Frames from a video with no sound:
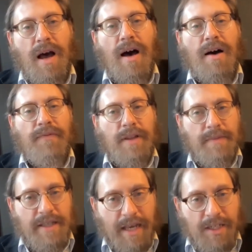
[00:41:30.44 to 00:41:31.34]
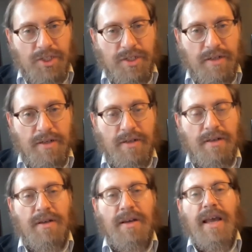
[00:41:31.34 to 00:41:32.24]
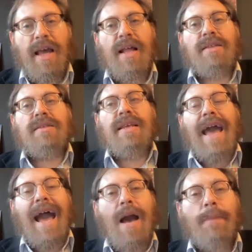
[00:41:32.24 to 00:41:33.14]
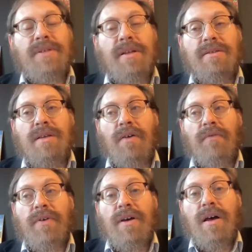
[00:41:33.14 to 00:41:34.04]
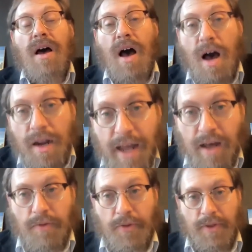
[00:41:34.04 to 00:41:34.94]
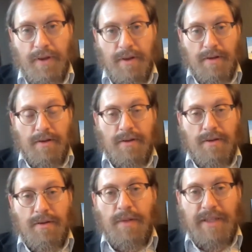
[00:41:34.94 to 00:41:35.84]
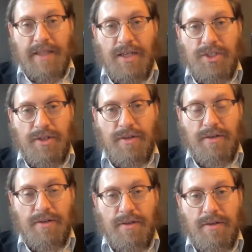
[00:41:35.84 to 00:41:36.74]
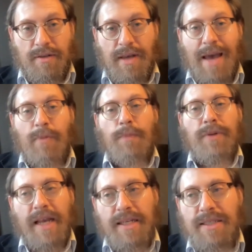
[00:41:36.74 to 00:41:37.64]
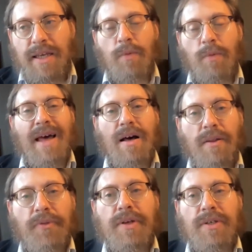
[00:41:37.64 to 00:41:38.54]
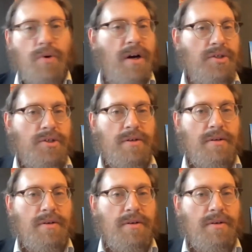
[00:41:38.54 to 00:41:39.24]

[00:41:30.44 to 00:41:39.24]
of limitation, it's the absence of unhealthy limitation and replacing it with healthy structure.